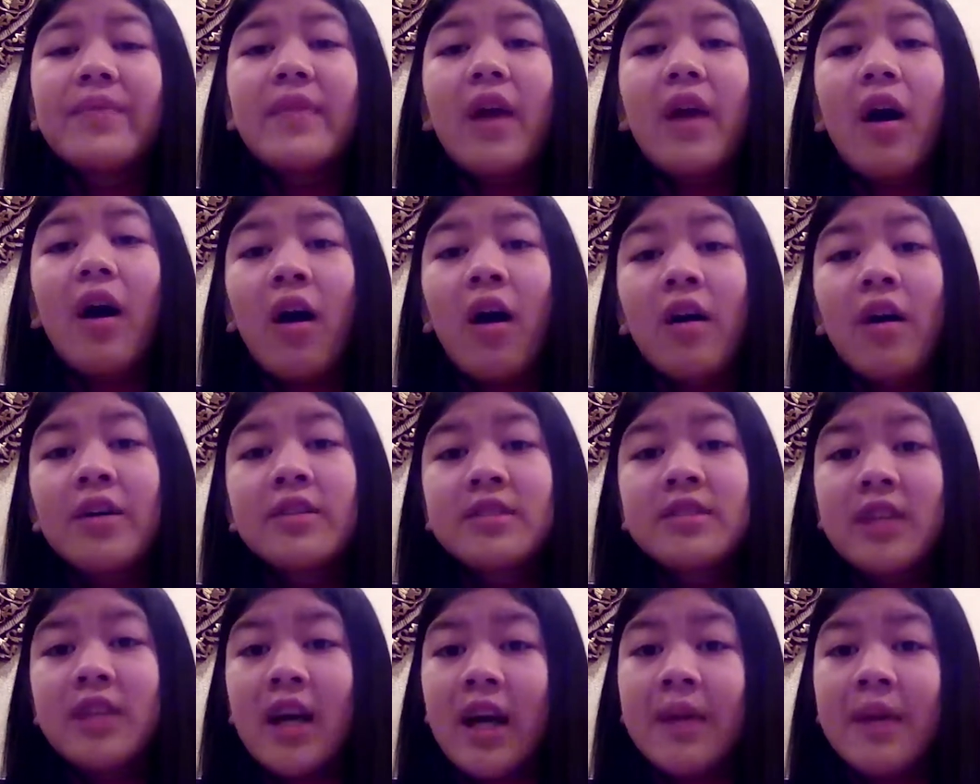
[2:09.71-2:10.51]
all the
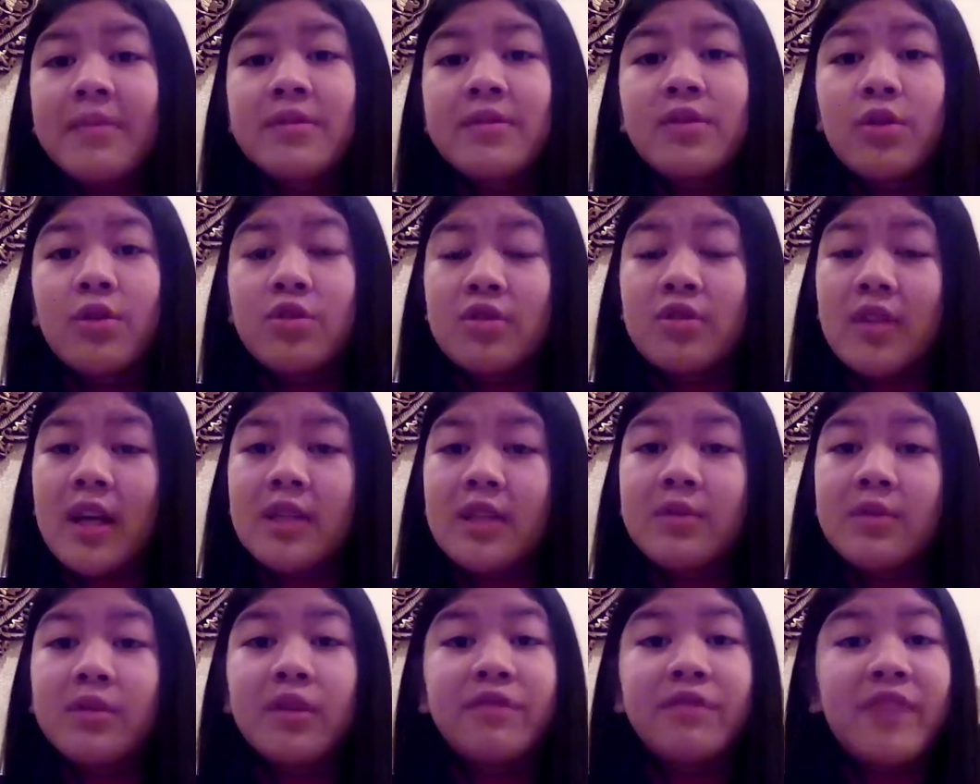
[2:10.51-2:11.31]
time socializing
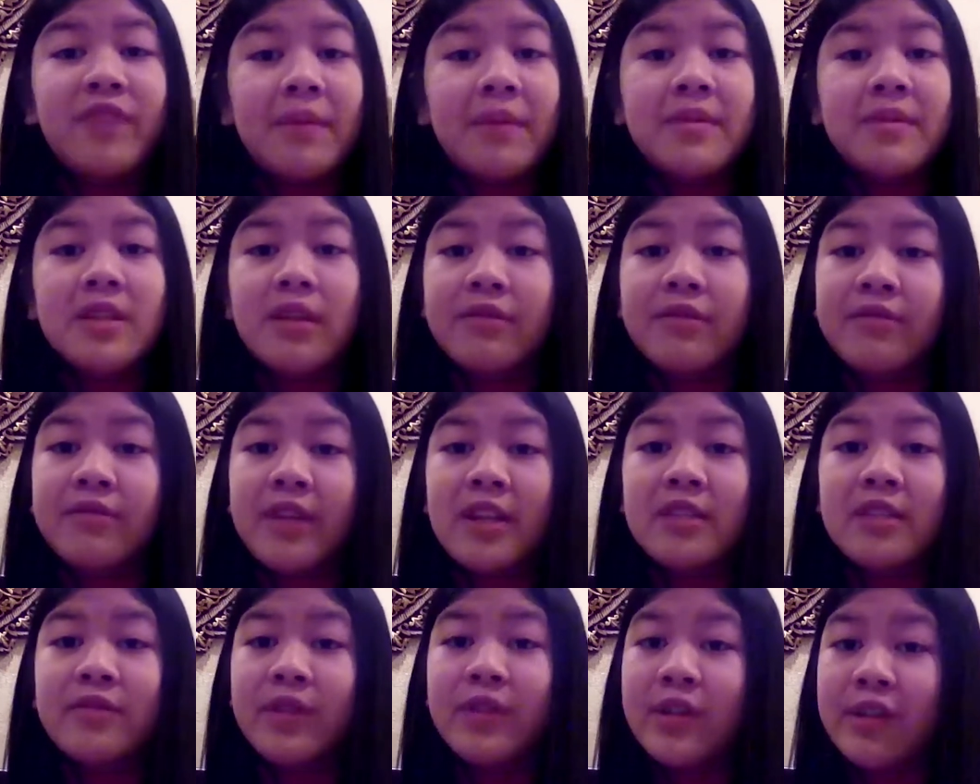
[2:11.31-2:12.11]
with the families and
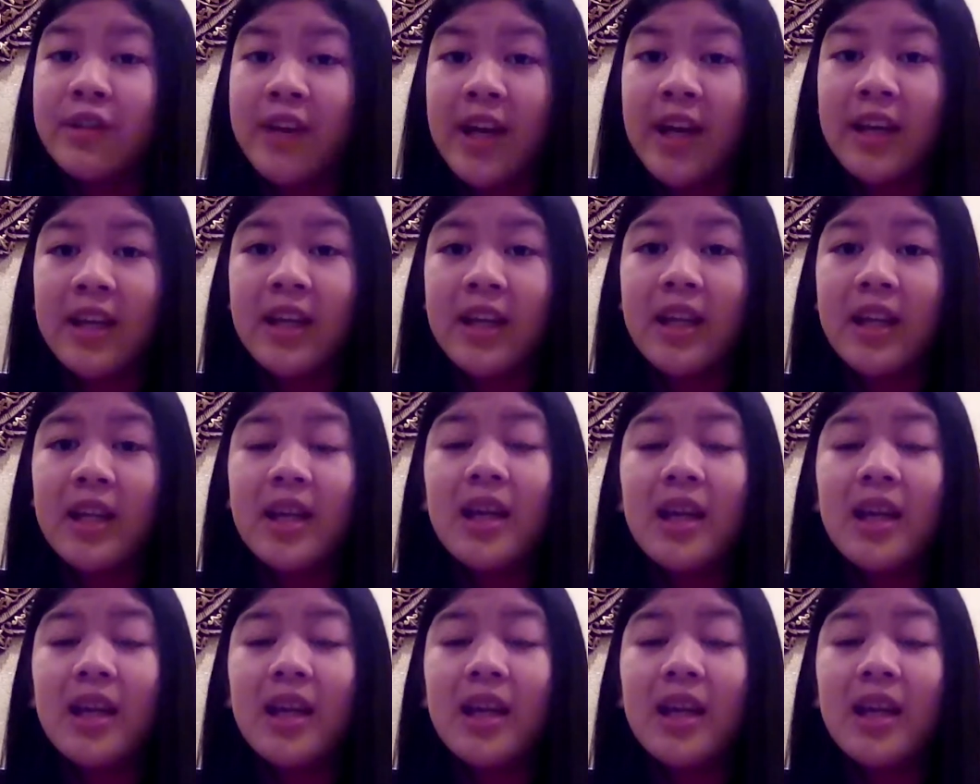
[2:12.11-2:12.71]
friends for granted.